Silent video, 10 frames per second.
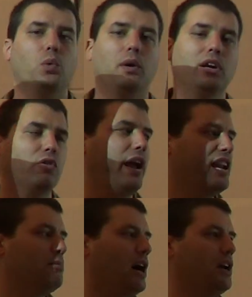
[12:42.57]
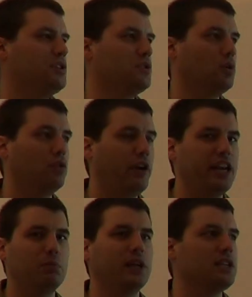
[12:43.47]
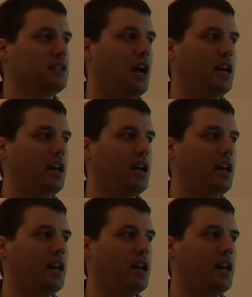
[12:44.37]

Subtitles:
where we randomize or randomly assign.